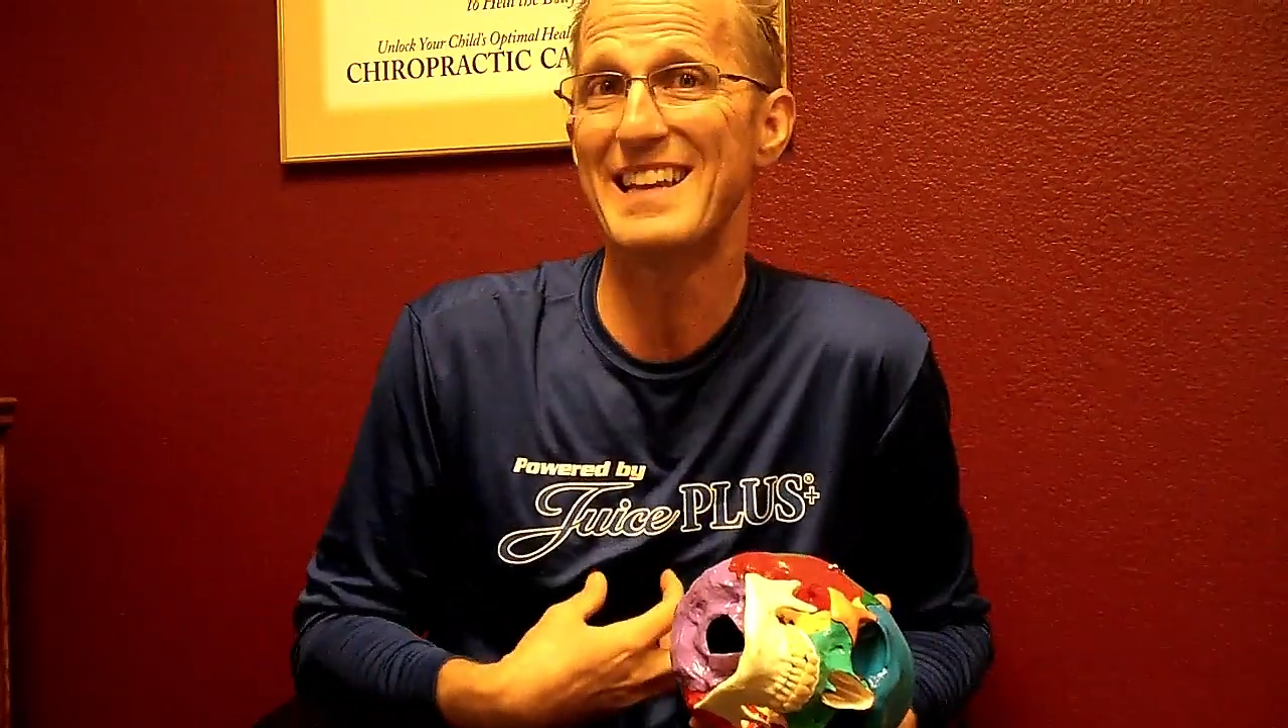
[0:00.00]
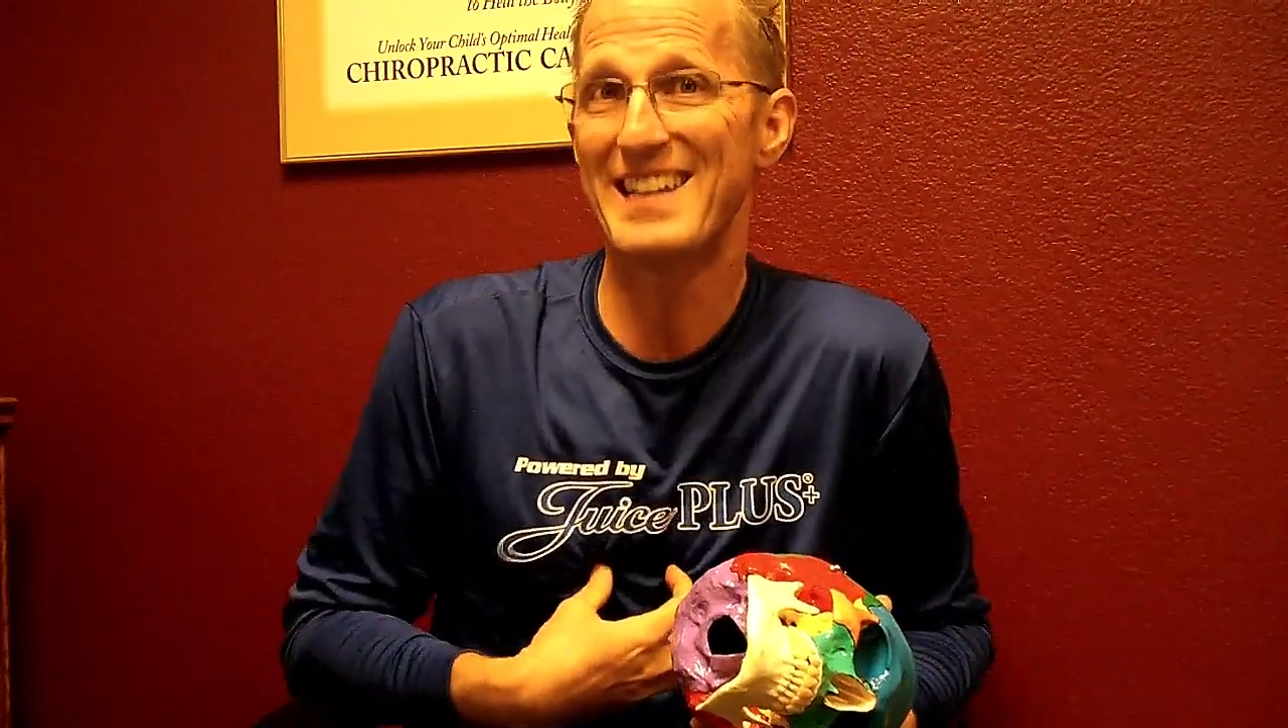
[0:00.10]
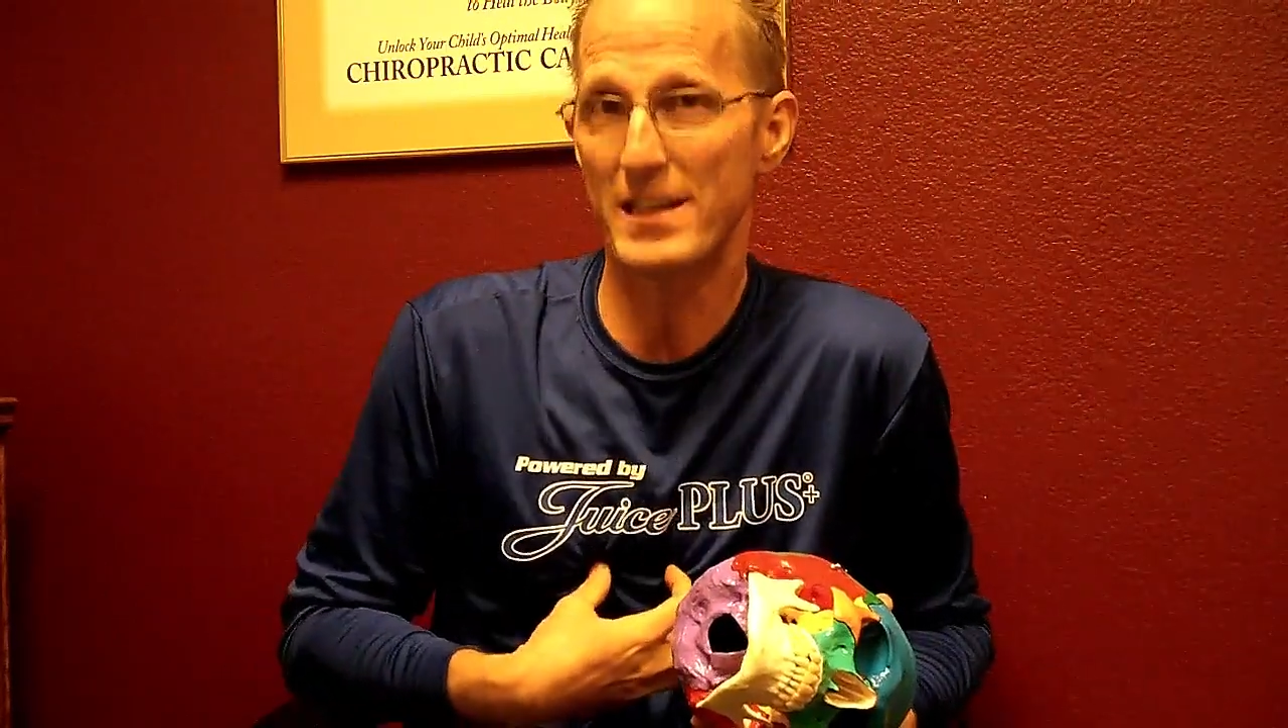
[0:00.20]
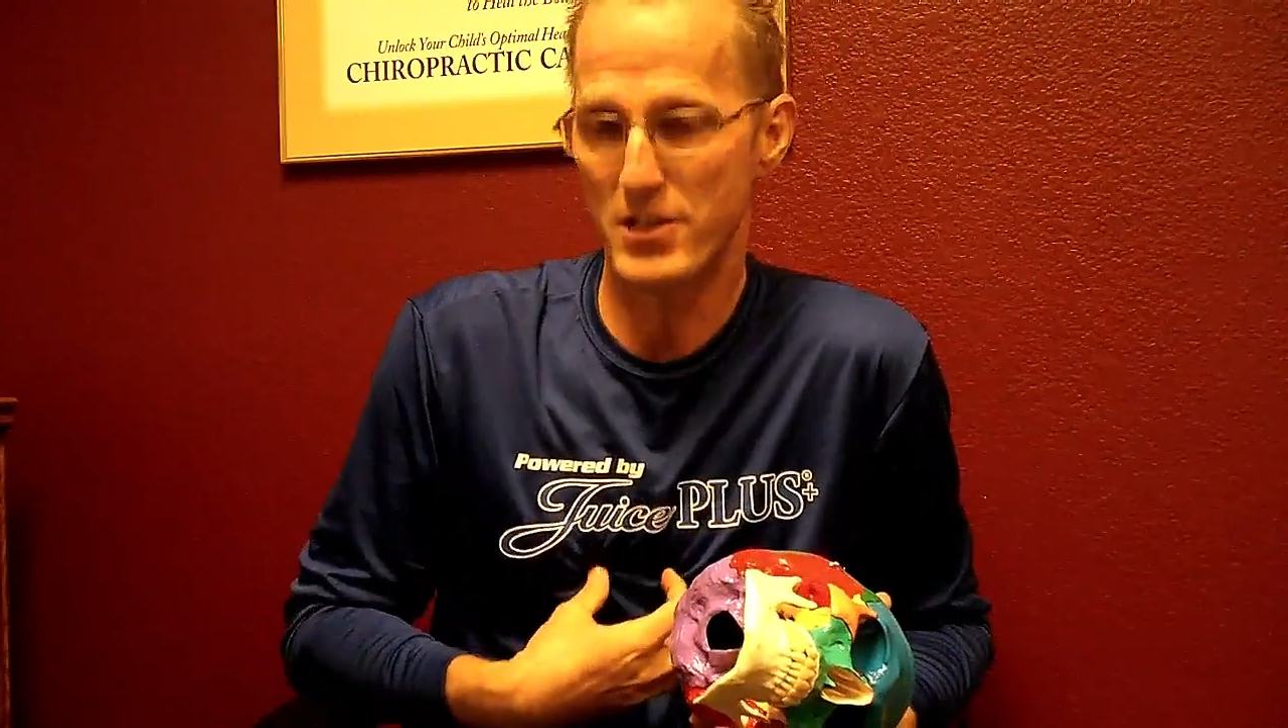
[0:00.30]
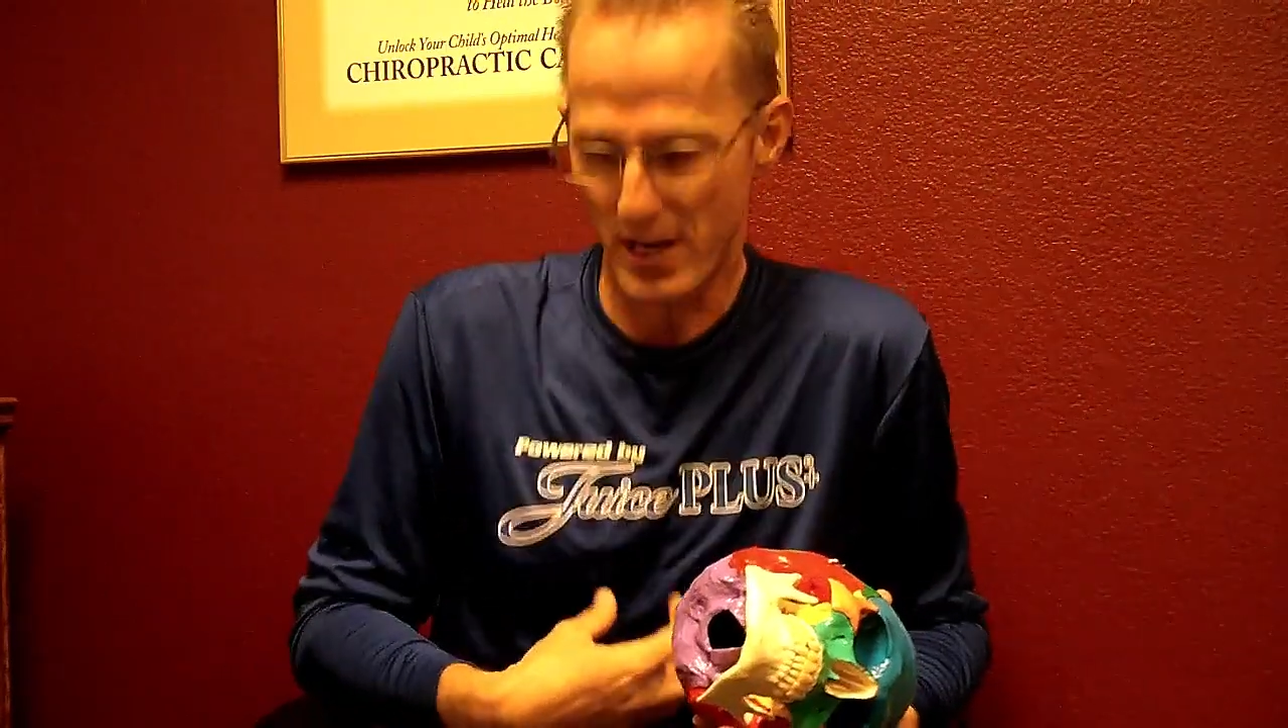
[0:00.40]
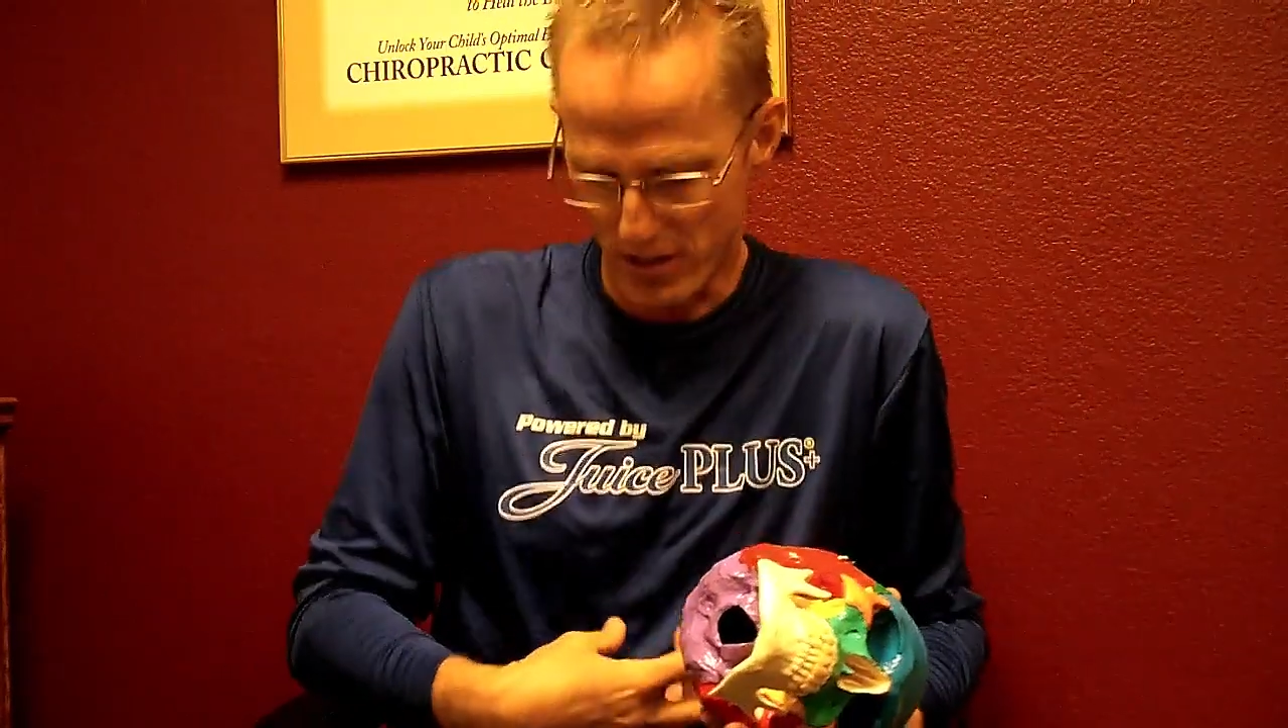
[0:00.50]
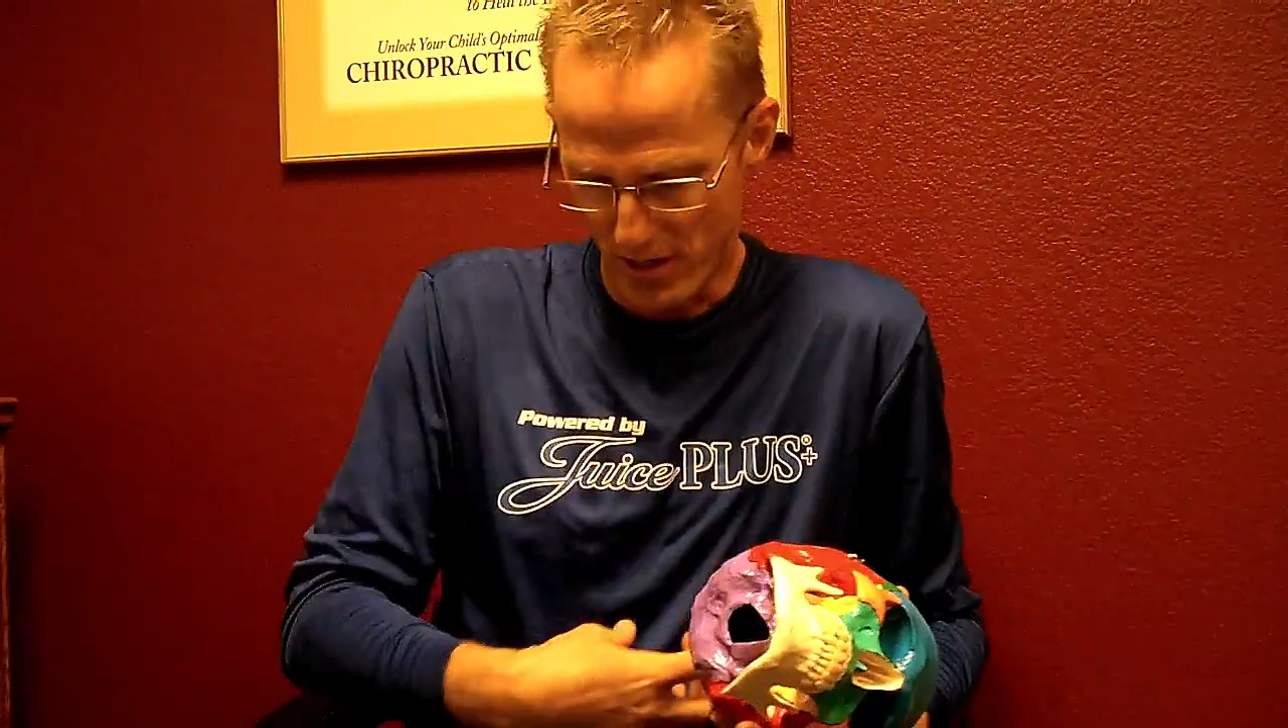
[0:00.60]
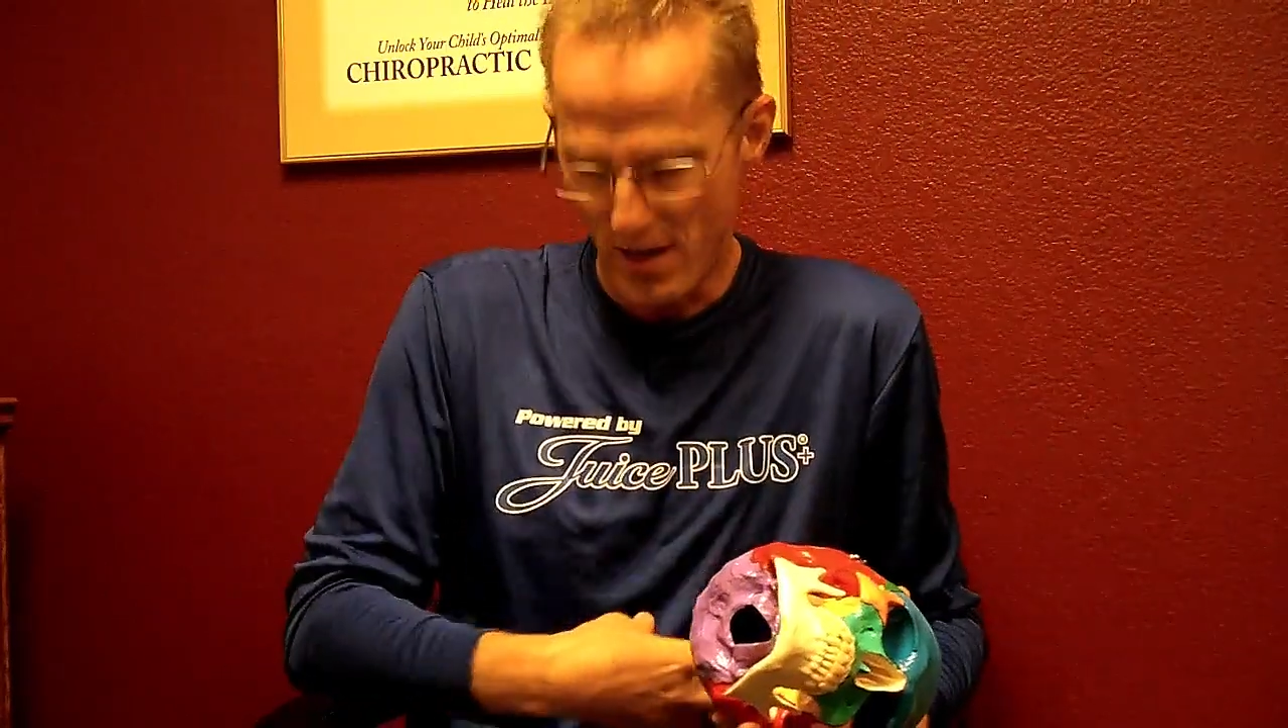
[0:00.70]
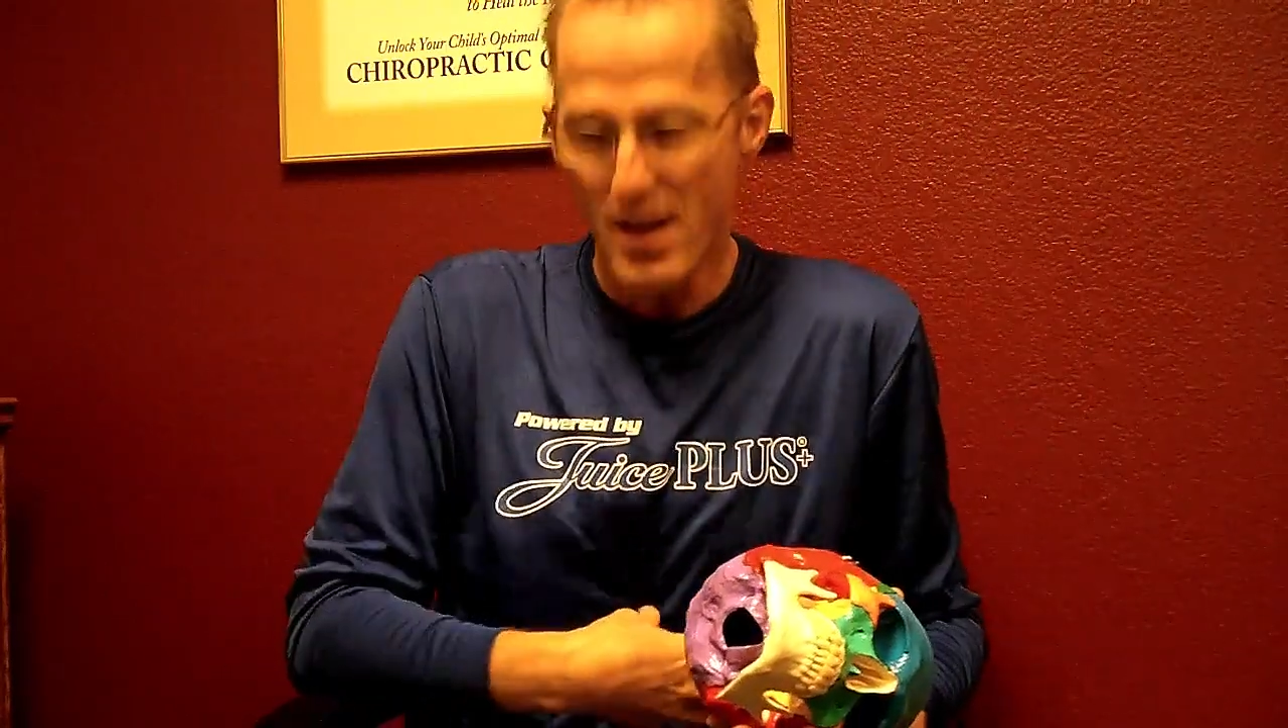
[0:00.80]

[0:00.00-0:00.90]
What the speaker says: digestion